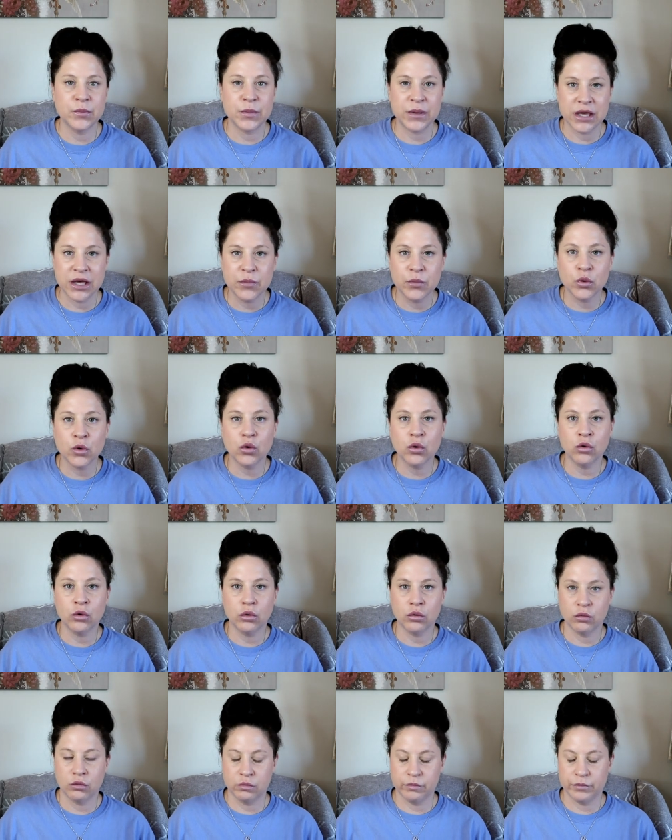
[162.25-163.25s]
People,
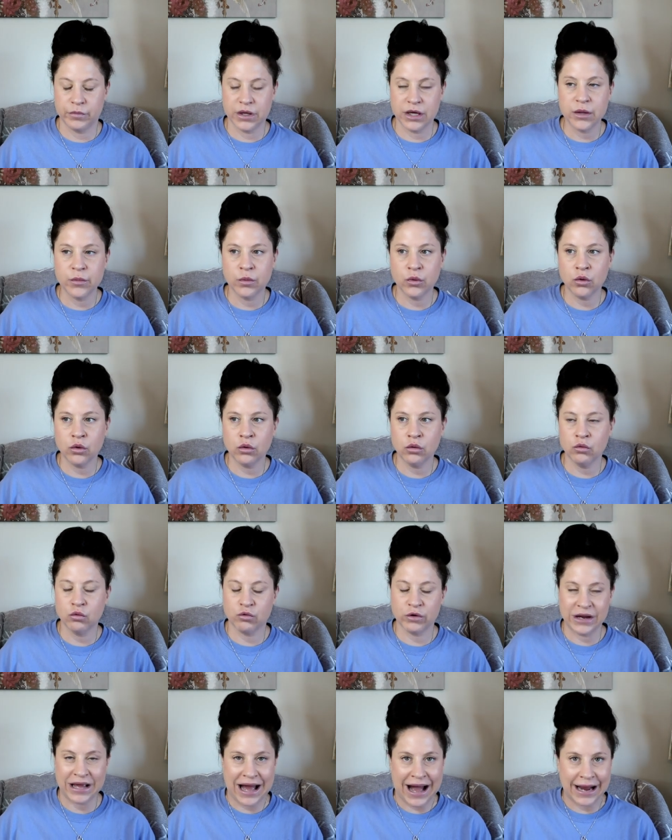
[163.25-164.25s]
people
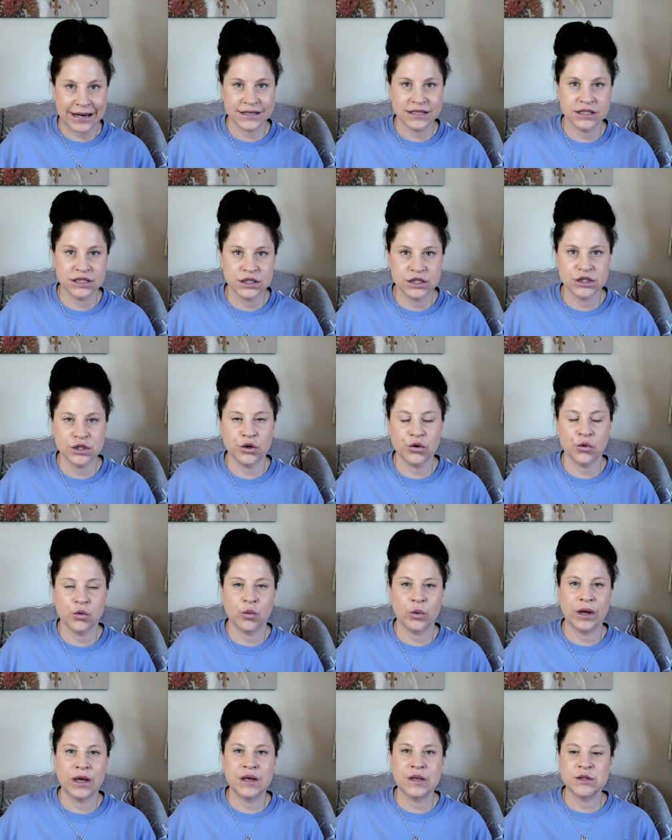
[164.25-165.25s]
reacted certain
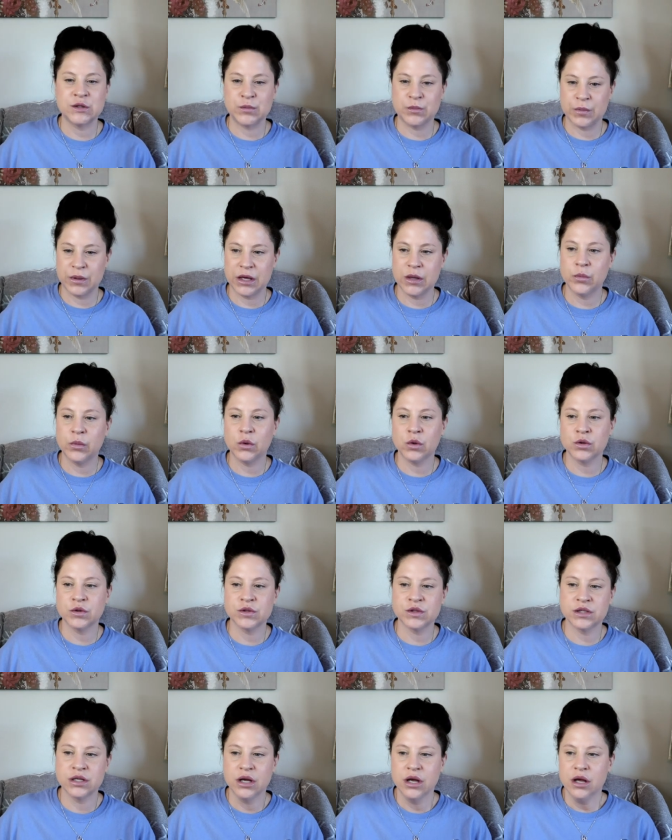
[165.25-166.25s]
ways.
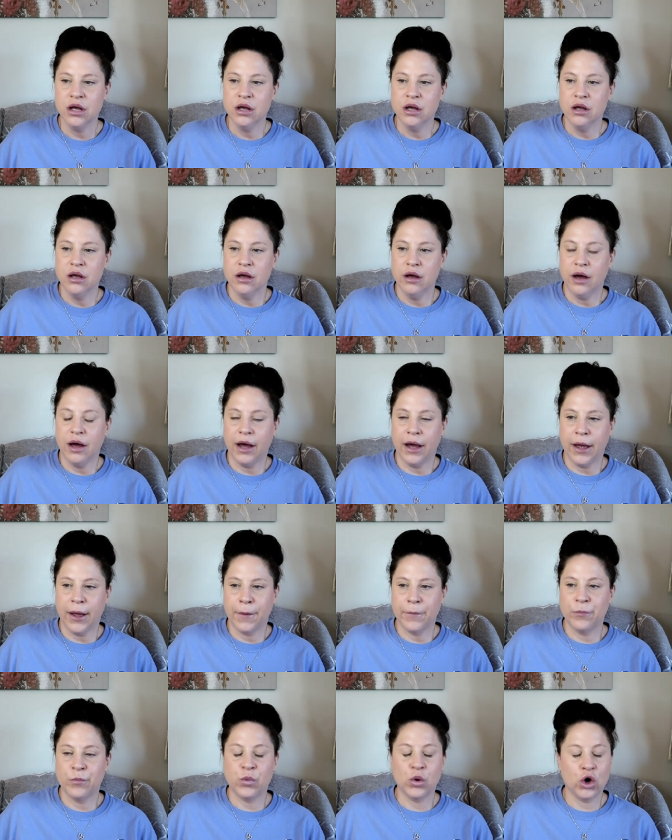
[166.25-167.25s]
People's
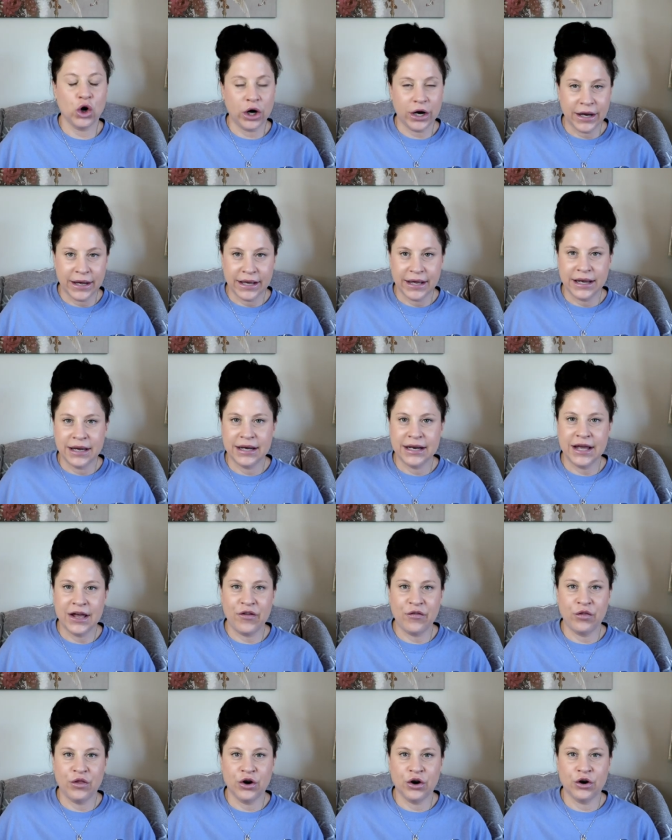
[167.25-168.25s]
um, pride
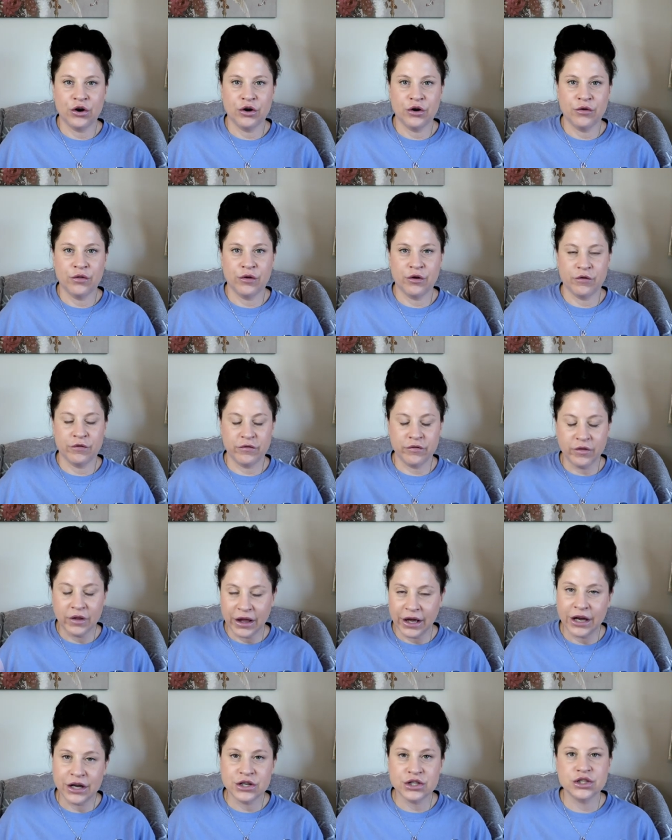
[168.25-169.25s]
and their, their
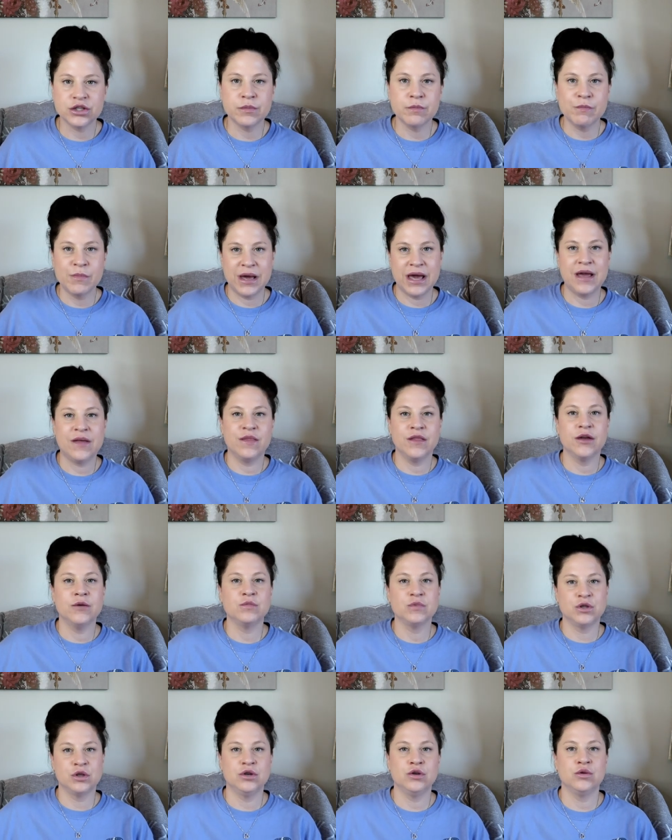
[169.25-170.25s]
flesh made
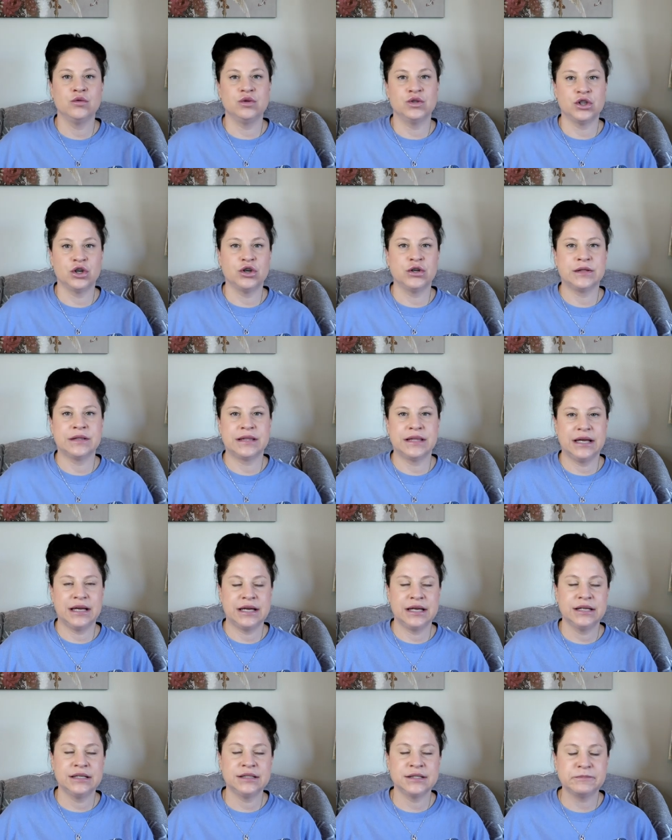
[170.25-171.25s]
them do certain
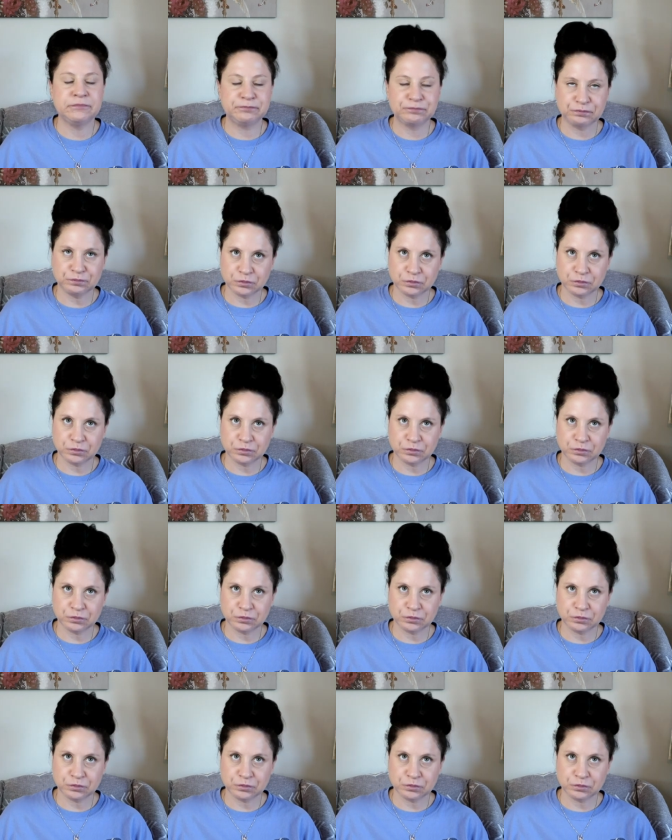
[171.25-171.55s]
things.